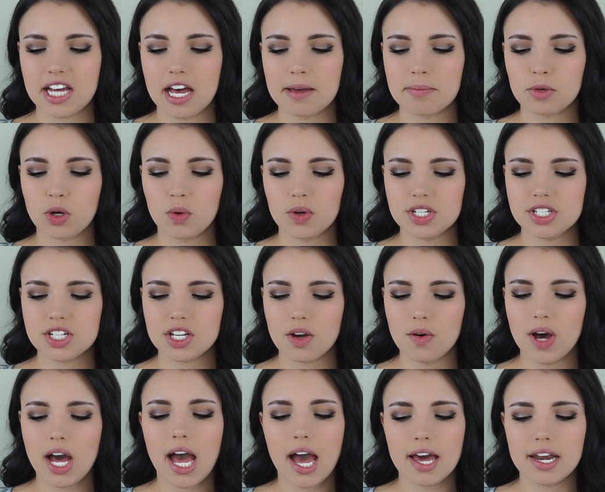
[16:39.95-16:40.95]
I'm going to
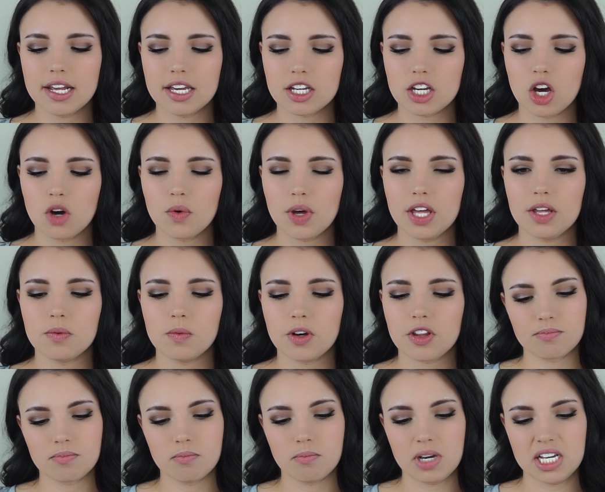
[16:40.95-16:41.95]
go ahead and go in with
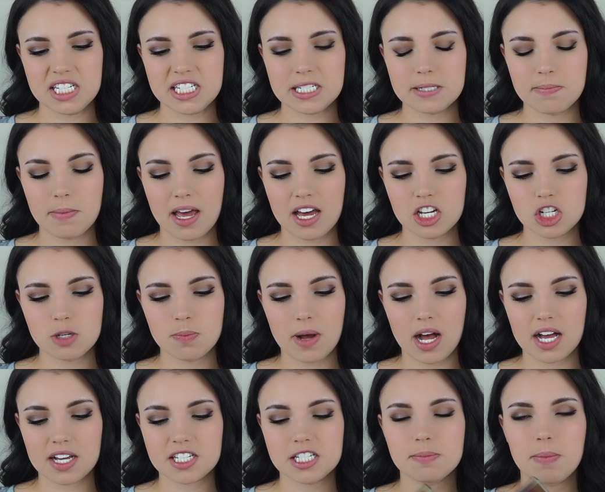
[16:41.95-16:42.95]
my
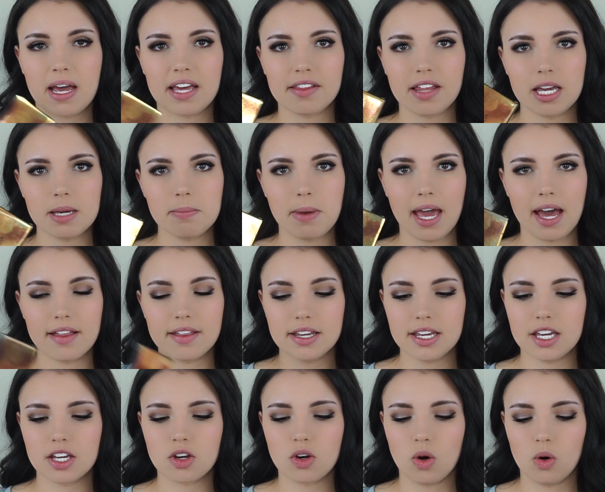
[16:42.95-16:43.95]
Smashbox Spotlight palette
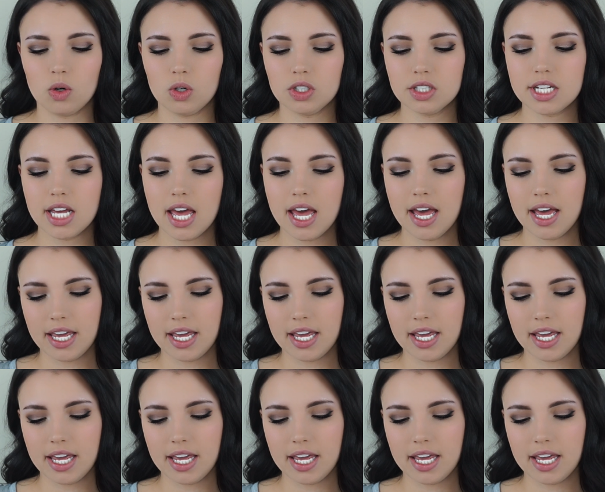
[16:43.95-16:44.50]
in gold,